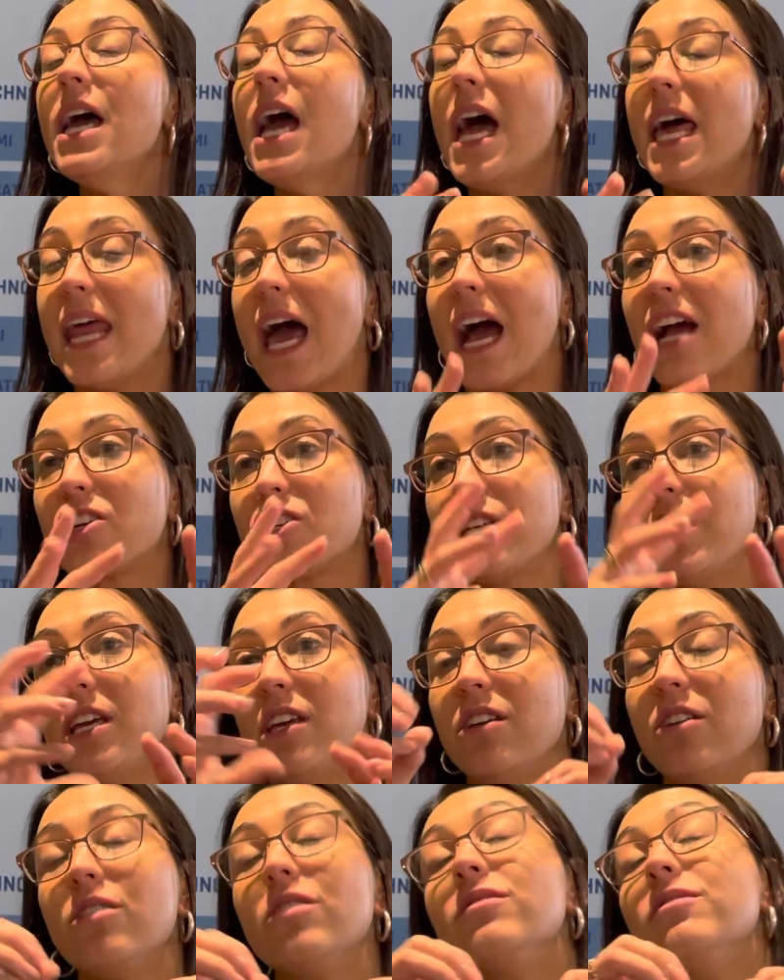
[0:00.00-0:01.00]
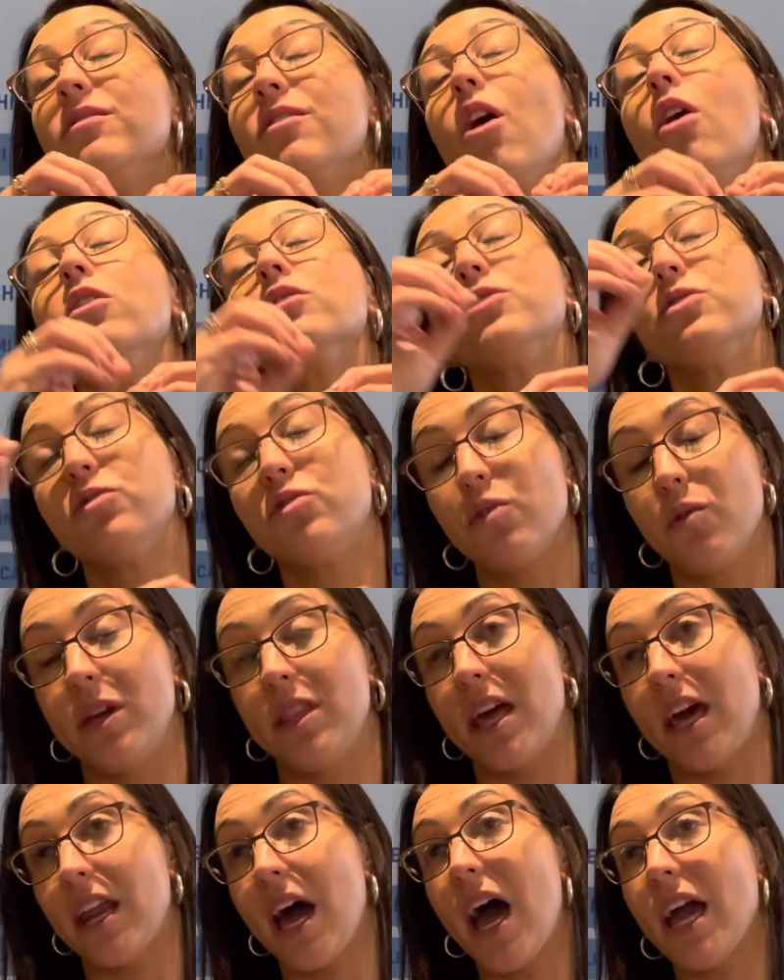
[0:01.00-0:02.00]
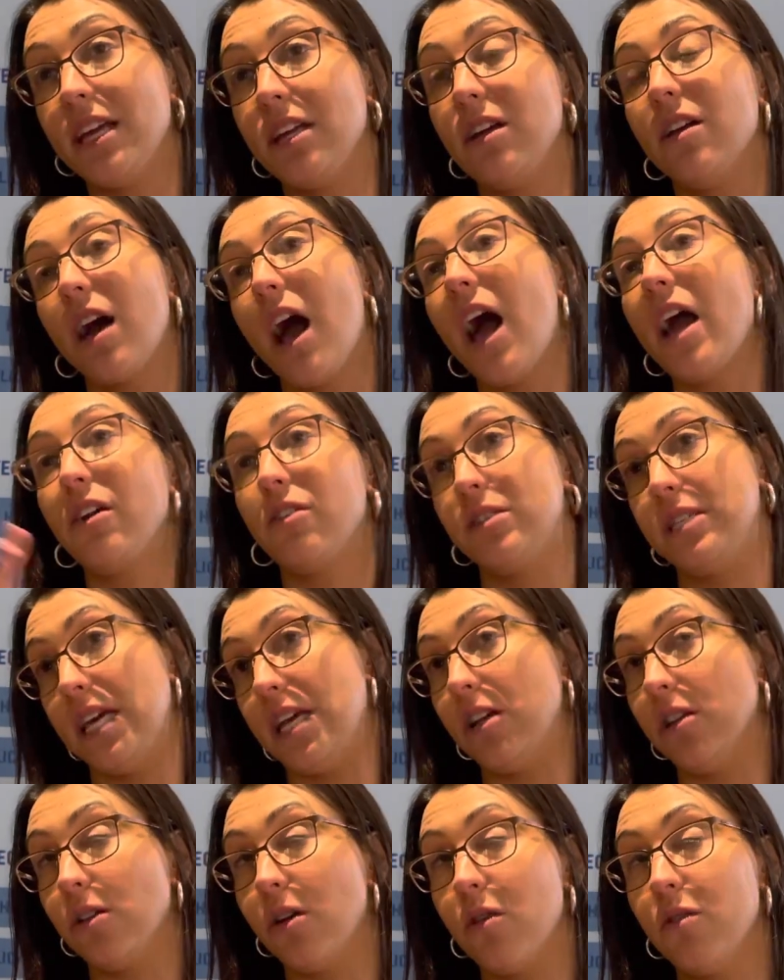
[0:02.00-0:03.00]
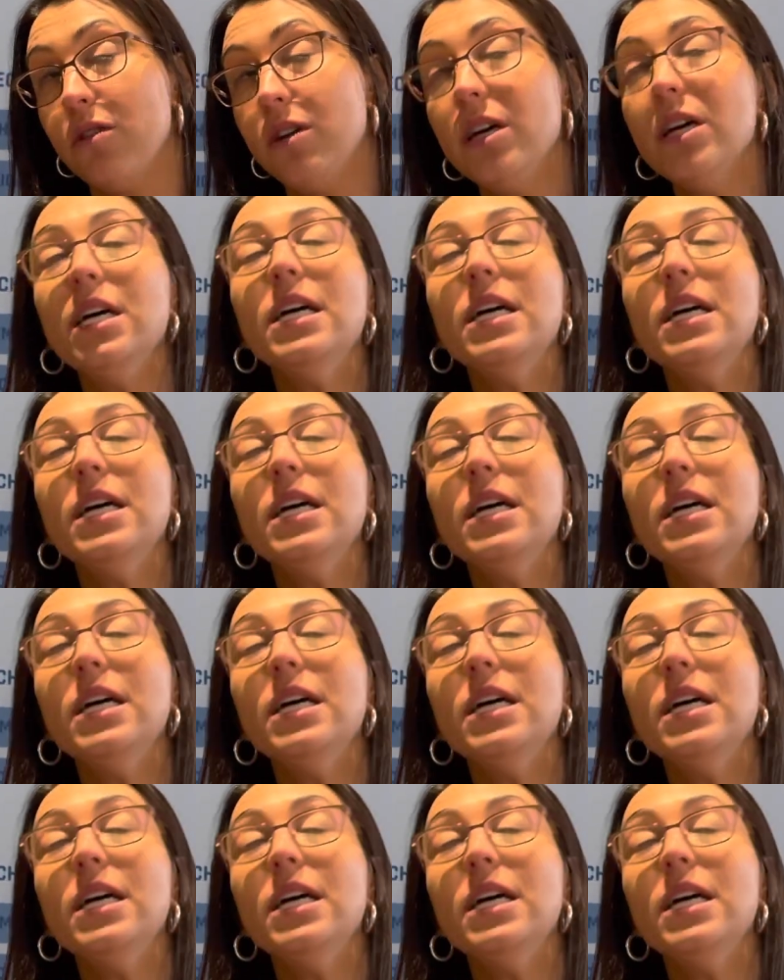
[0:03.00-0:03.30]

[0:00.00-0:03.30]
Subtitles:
and actually also showing that higher data load.